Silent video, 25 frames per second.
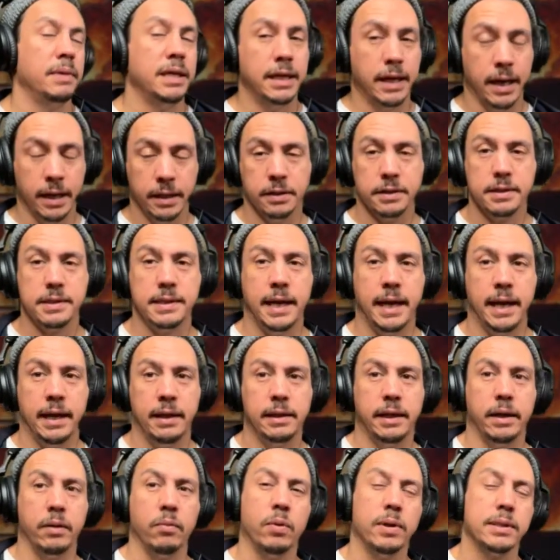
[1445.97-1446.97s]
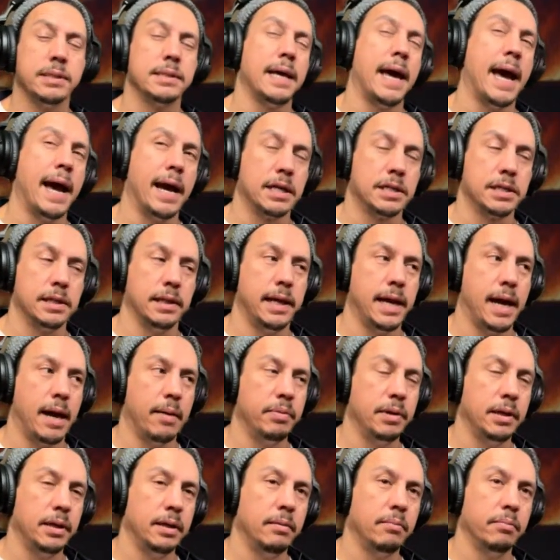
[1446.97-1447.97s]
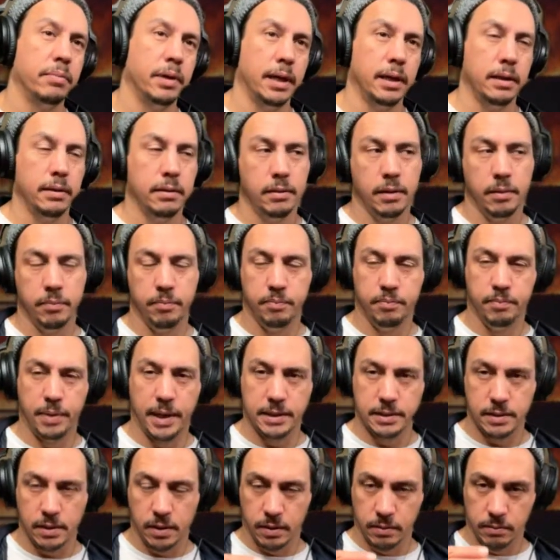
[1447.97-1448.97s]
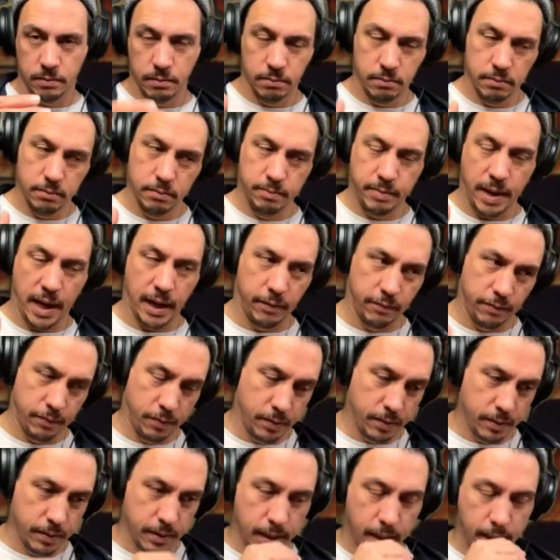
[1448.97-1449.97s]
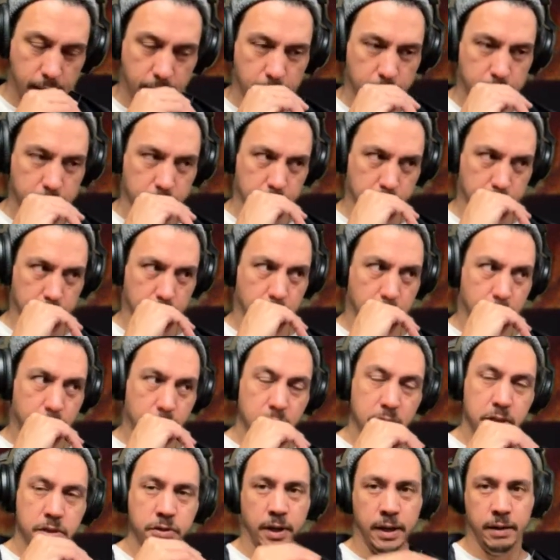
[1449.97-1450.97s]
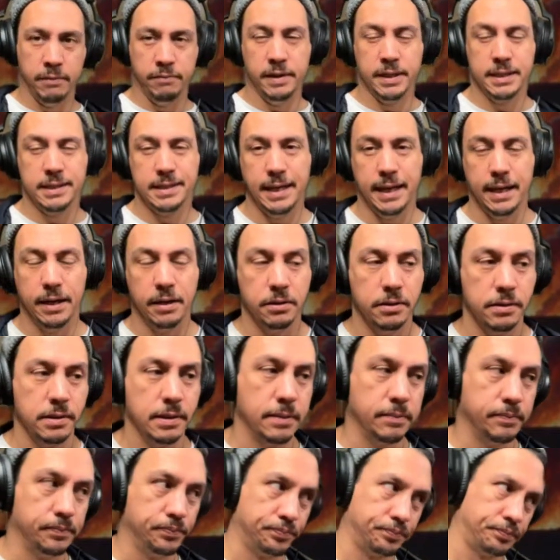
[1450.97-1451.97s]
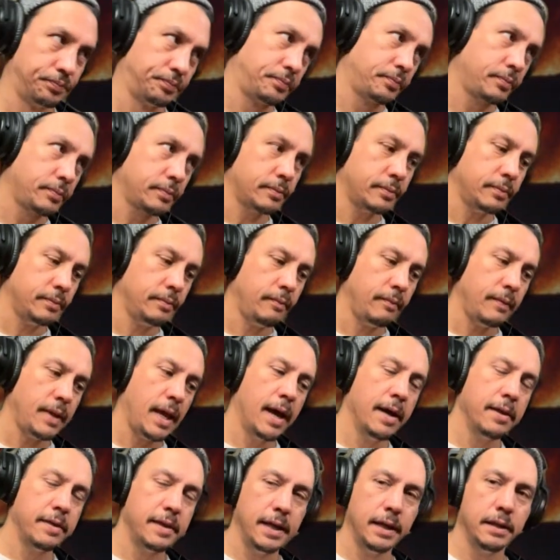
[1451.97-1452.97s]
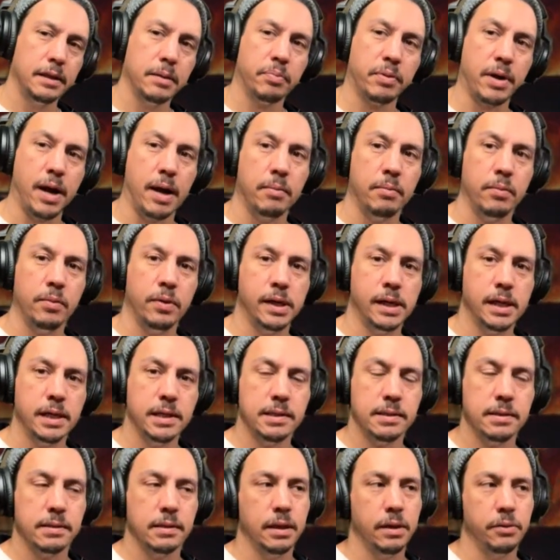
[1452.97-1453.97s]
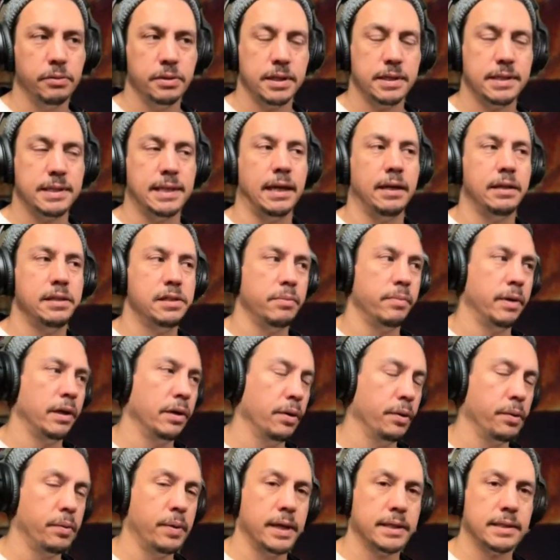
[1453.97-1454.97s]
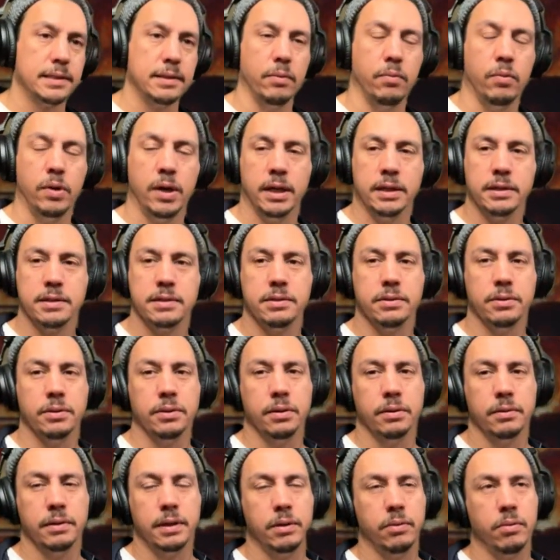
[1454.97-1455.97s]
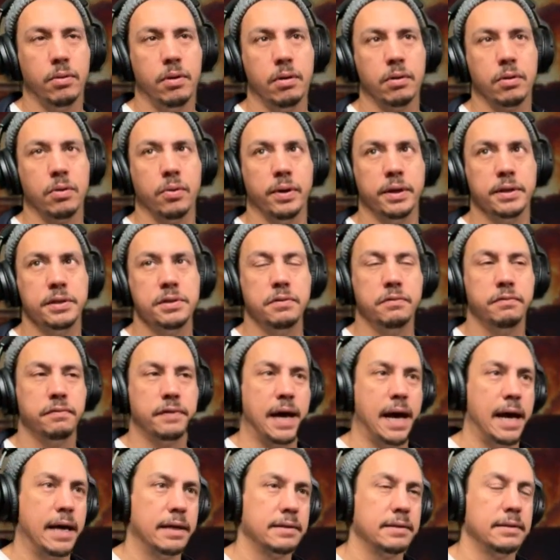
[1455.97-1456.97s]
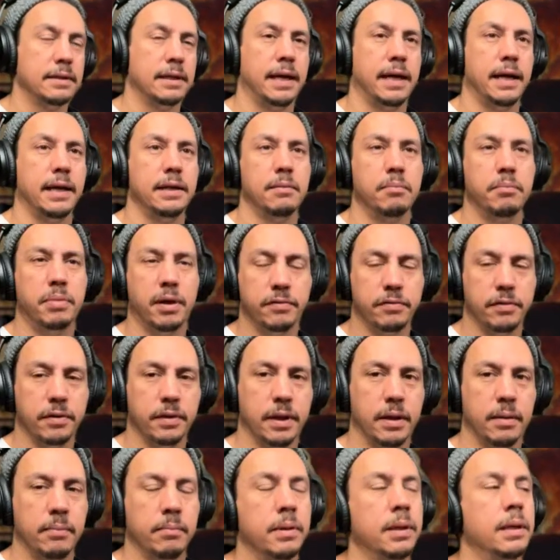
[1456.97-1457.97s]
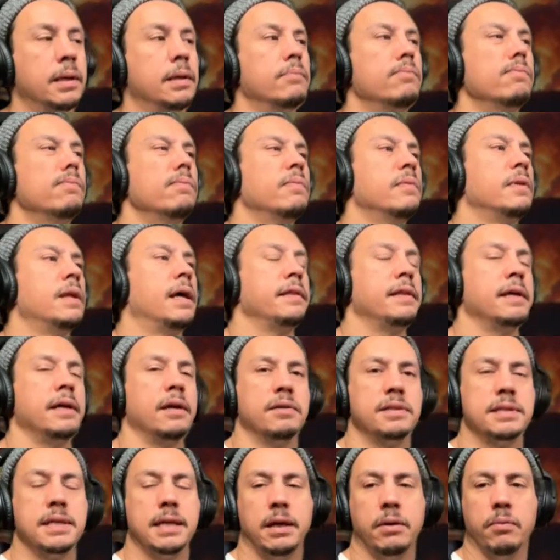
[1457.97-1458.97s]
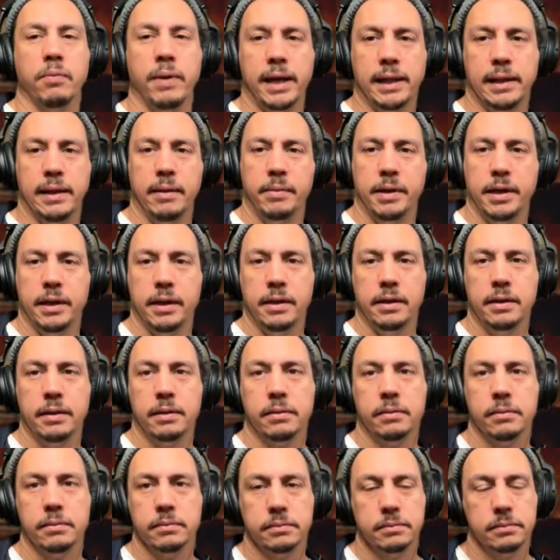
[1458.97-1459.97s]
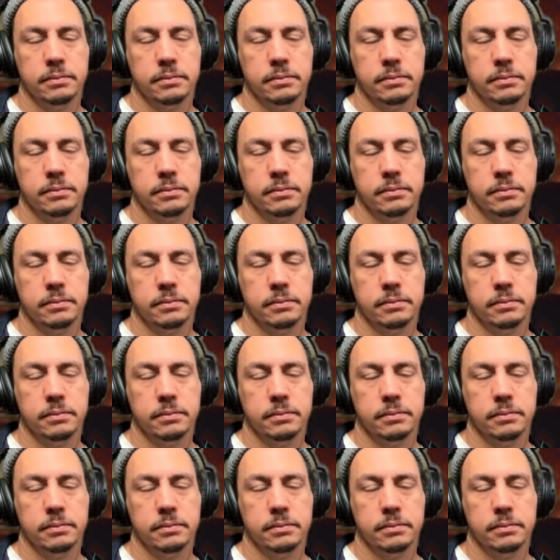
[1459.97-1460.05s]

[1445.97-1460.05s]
me to understand, like what's actually happening. But based on back and forth, trying to fix the errors, I think the problem was I was just sending too many requests at once, or they were all going too fast and I had to buffer them. I think I was getting rate limited,